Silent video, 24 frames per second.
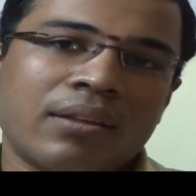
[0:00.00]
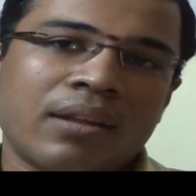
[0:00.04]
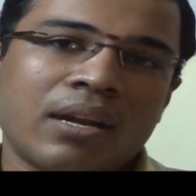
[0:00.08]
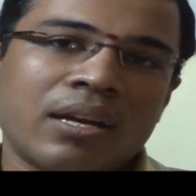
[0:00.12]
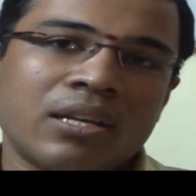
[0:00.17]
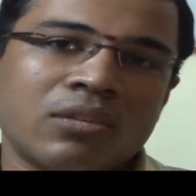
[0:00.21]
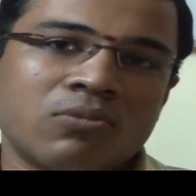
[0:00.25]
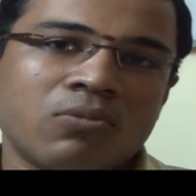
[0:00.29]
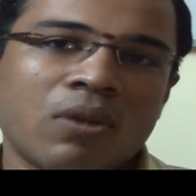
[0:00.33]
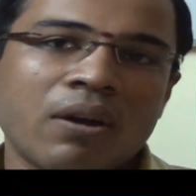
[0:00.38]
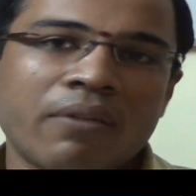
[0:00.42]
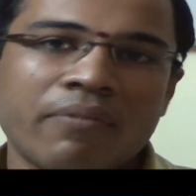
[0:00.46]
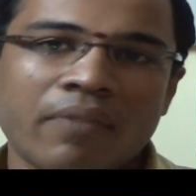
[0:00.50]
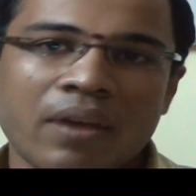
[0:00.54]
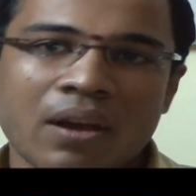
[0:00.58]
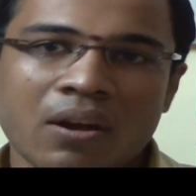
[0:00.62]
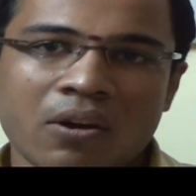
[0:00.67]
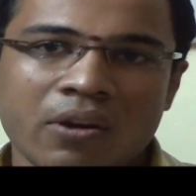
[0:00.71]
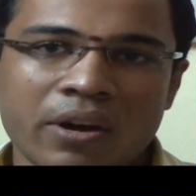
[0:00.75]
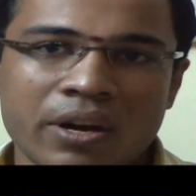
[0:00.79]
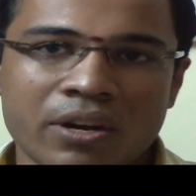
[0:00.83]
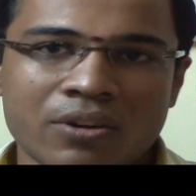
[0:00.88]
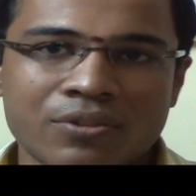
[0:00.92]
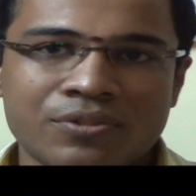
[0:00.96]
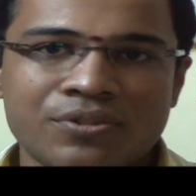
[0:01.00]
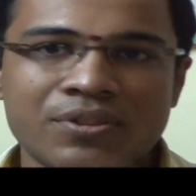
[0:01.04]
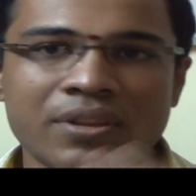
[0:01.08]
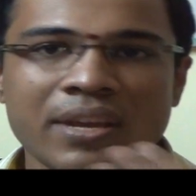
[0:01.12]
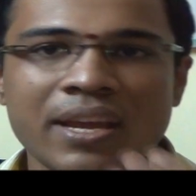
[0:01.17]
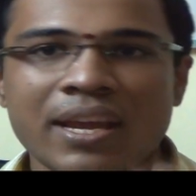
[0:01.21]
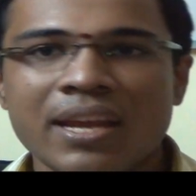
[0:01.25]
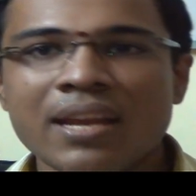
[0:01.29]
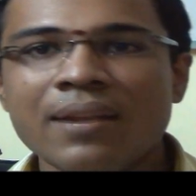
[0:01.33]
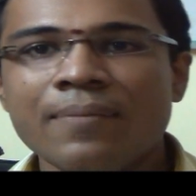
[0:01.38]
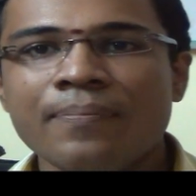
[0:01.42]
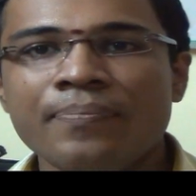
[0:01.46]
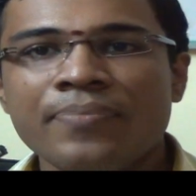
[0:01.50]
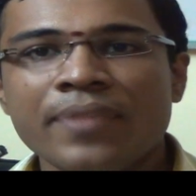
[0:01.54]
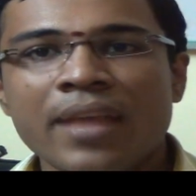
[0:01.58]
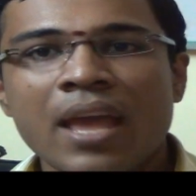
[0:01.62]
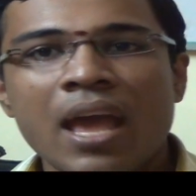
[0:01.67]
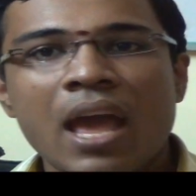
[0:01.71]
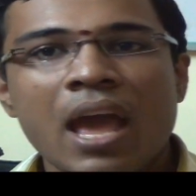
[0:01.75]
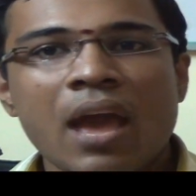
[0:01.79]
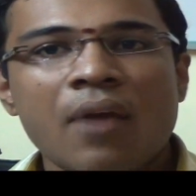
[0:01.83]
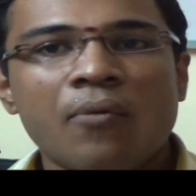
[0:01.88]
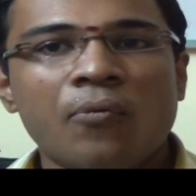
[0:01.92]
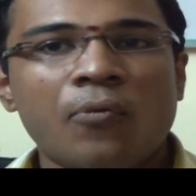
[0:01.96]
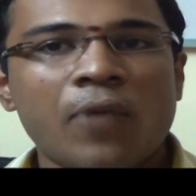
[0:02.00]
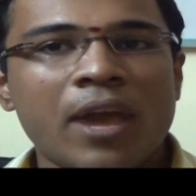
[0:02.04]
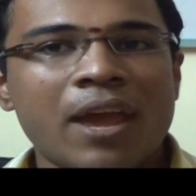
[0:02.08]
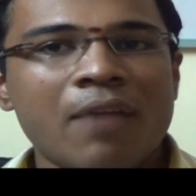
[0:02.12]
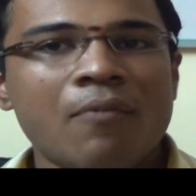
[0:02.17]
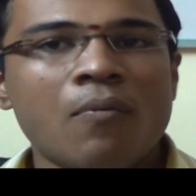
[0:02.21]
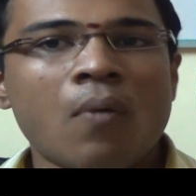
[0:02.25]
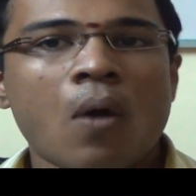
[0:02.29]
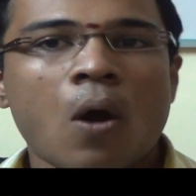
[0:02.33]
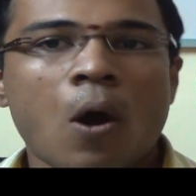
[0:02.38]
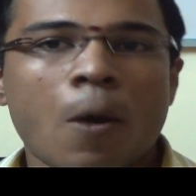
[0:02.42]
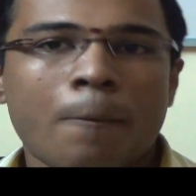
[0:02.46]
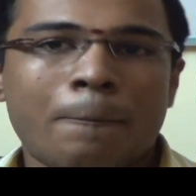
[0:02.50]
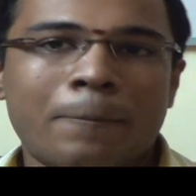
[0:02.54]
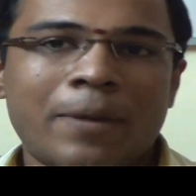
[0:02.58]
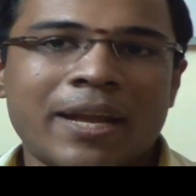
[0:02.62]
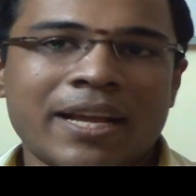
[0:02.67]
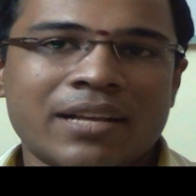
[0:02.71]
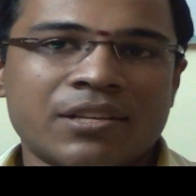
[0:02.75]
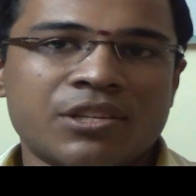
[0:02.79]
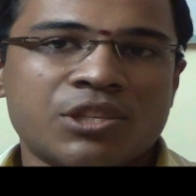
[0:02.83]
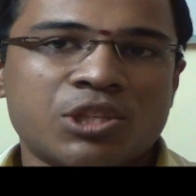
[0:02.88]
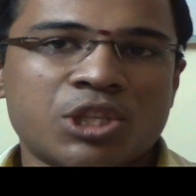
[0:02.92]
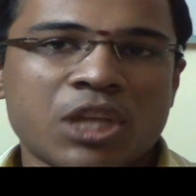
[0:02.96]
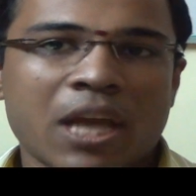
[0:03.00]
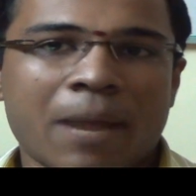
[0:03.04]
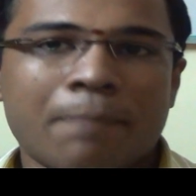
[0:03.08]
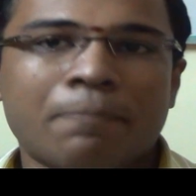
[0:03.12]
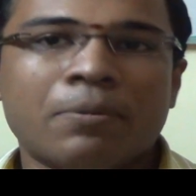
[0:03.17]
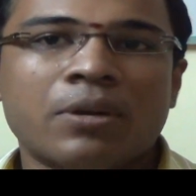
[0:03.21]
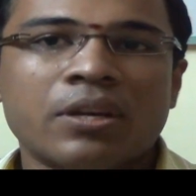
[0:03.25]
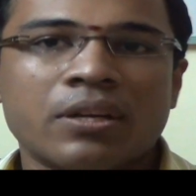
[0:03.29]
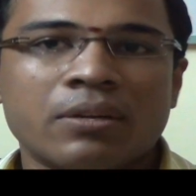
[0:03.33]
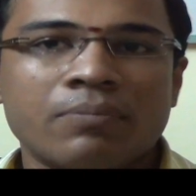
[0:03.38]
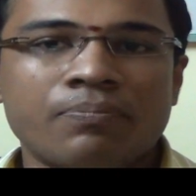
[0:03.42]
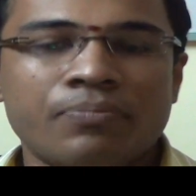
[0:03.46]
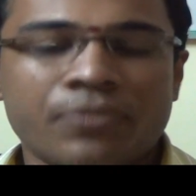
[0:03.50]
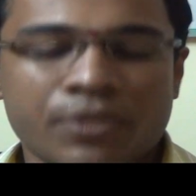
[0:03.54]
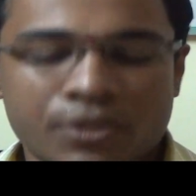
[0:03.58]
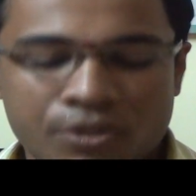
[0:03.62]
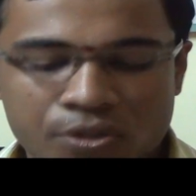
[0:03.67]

That is what we are going to see in wave optics chapter.